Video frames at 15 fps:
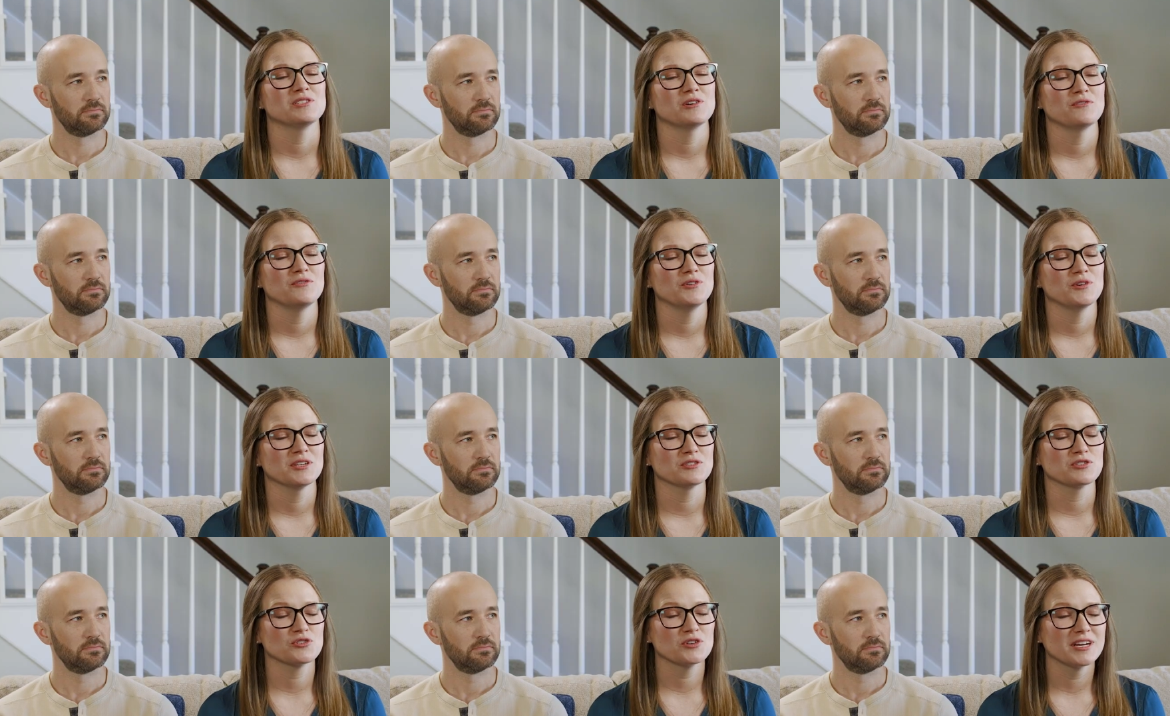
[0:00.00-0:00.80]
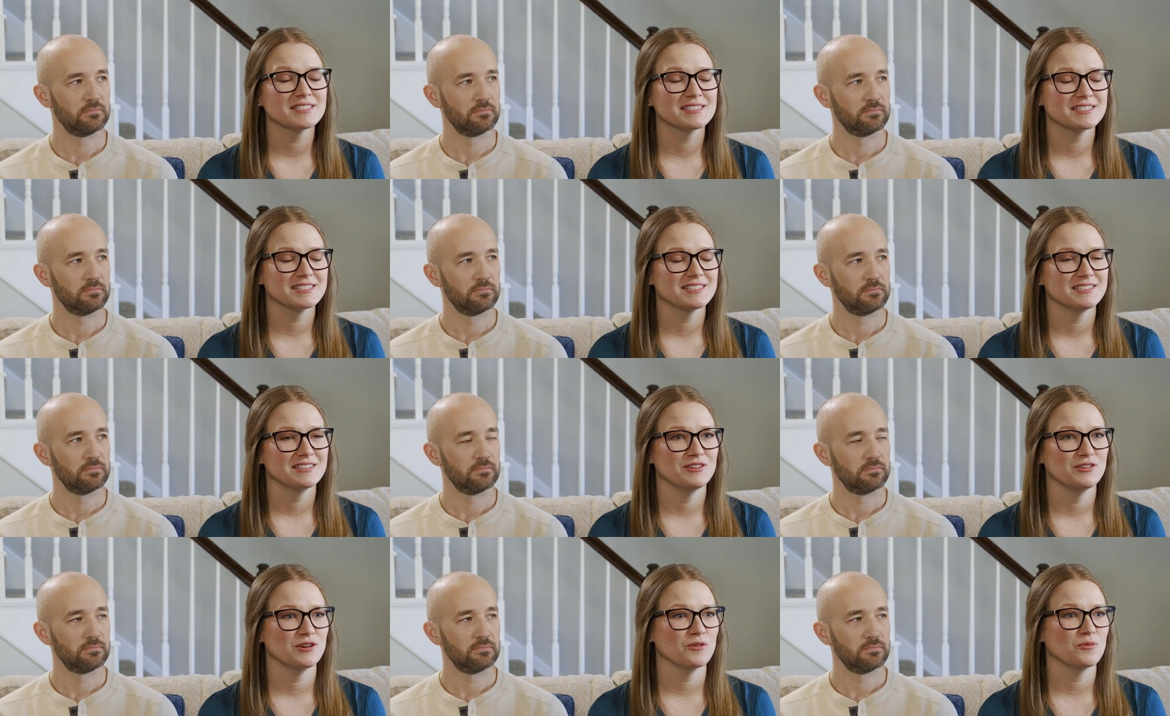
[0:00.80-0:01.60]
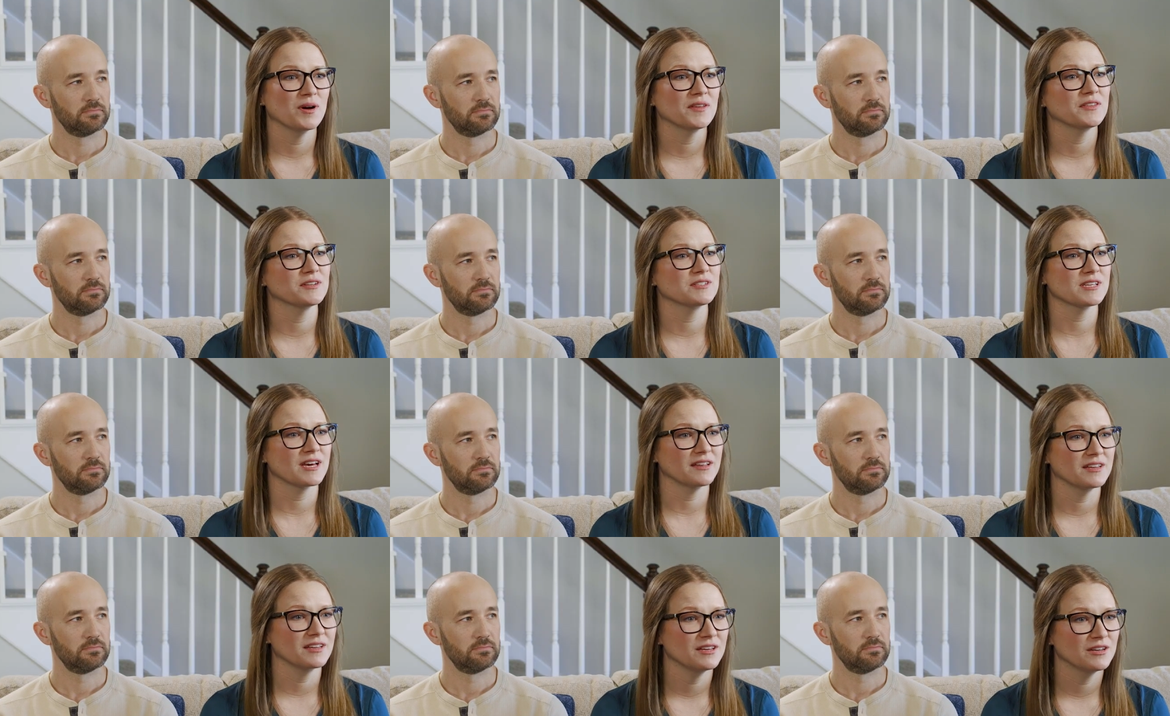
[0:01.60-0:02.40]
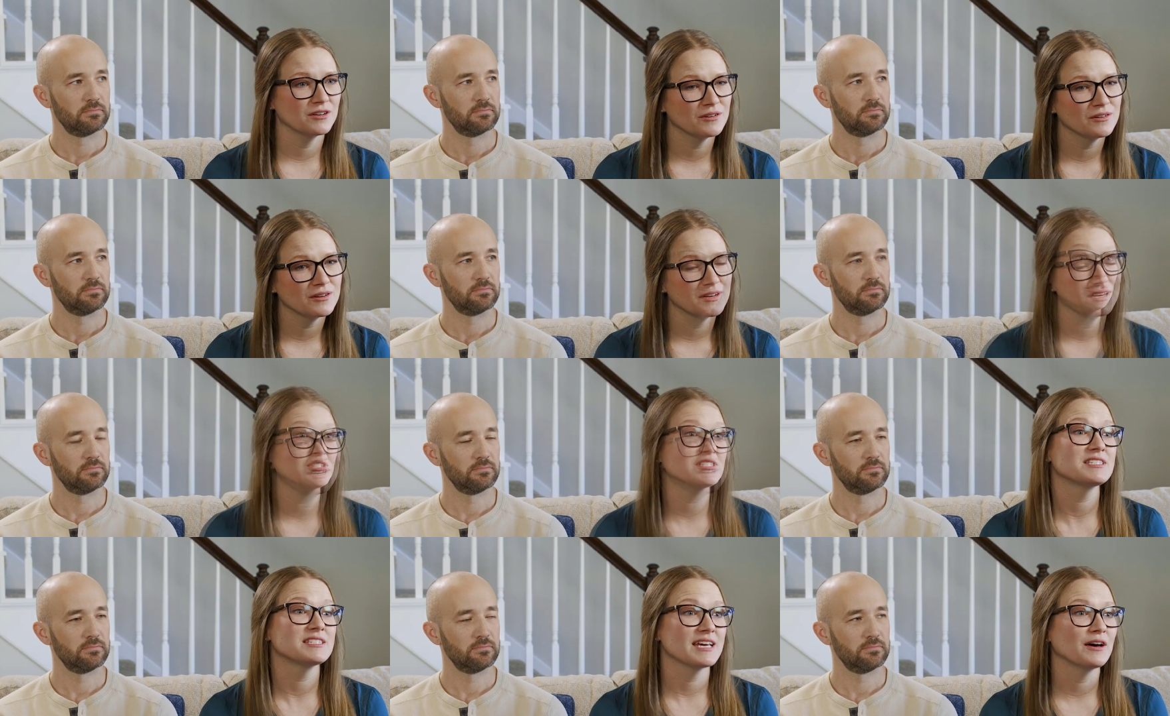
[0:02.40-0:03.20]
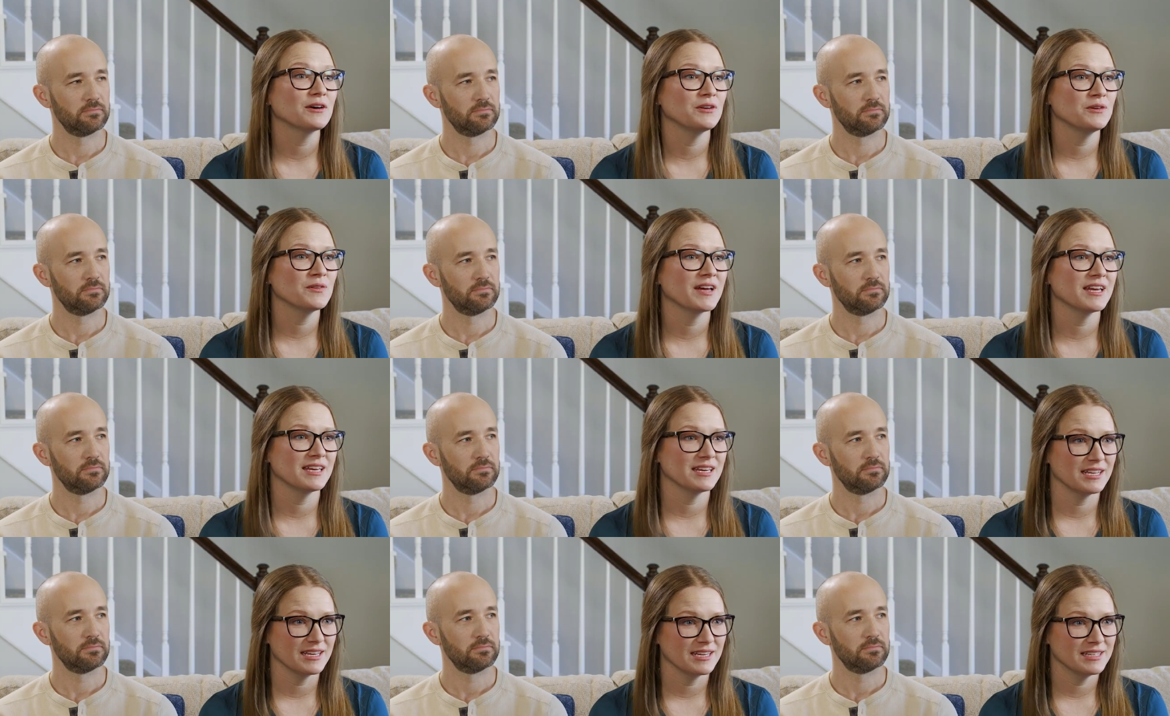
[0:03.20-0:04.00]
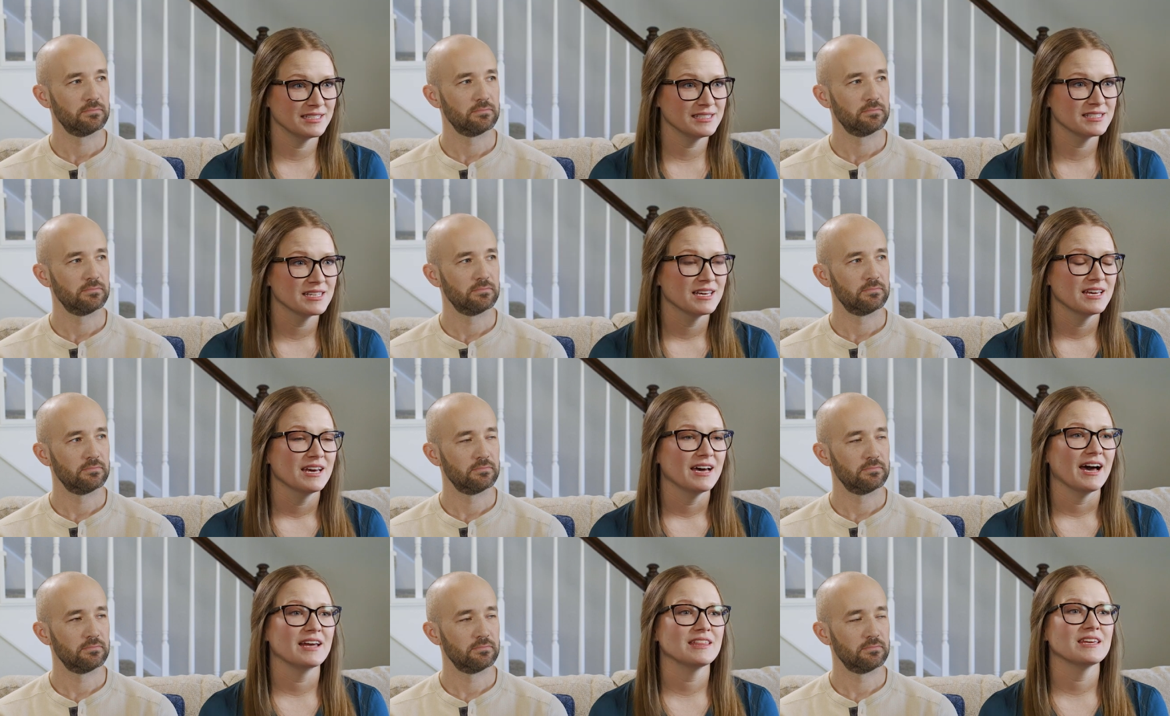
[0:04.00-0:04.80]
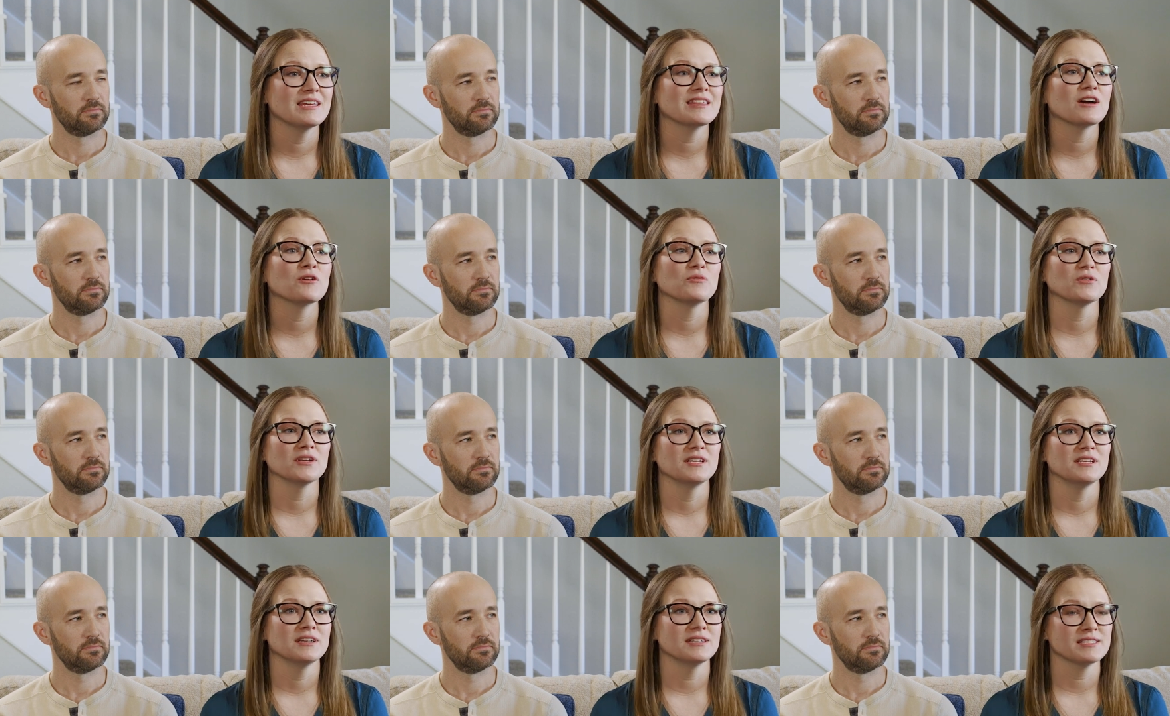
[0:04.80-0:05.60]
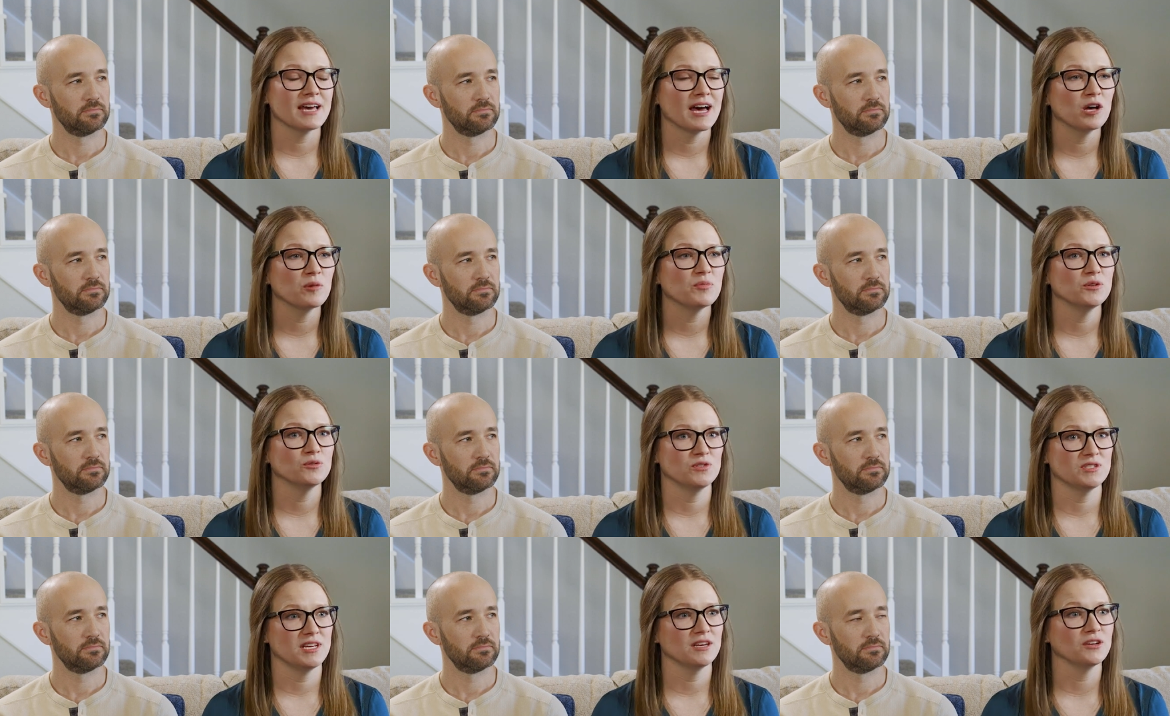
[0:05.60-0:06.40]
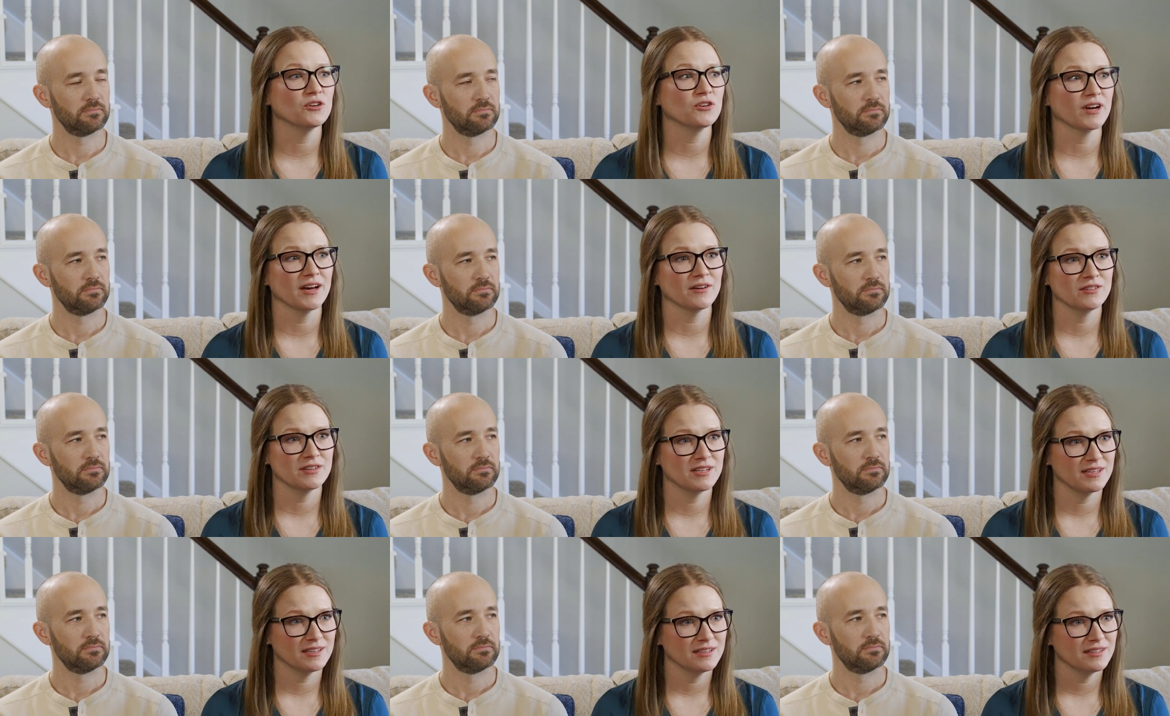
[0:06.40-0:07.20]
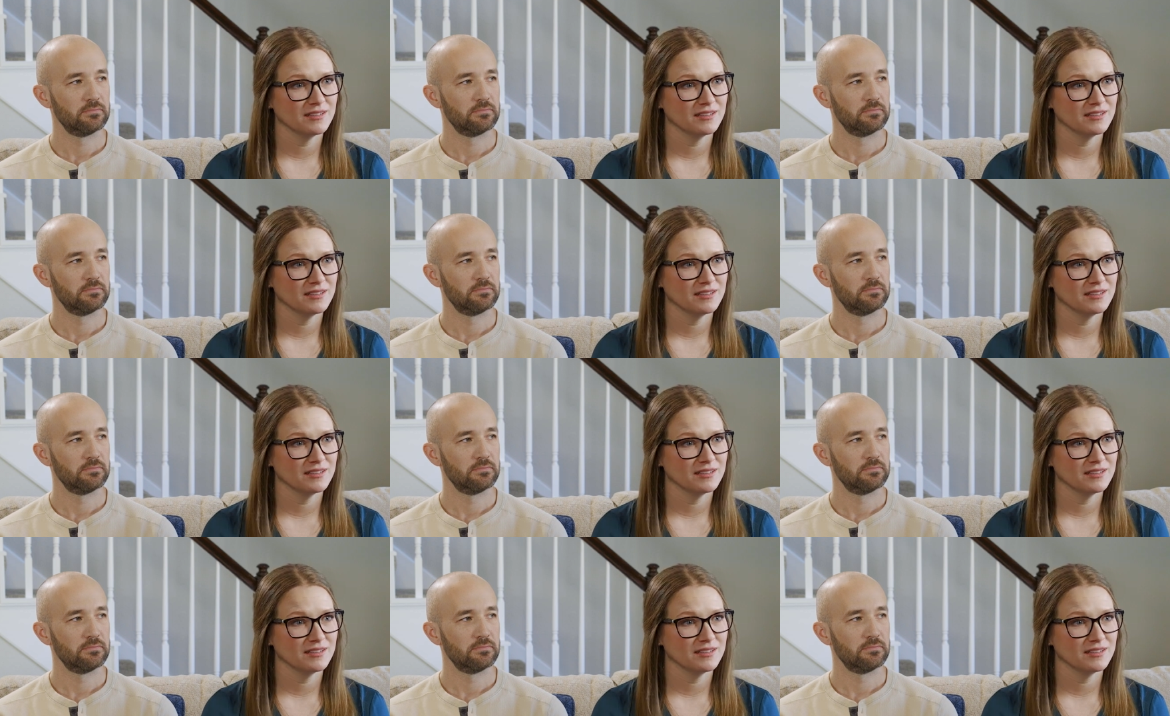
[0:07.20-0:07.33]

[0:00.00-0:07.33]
Speaker 1: so if you can trust, you know, what they're telling you, just tell you like it is. I think that really does help you stay grounded.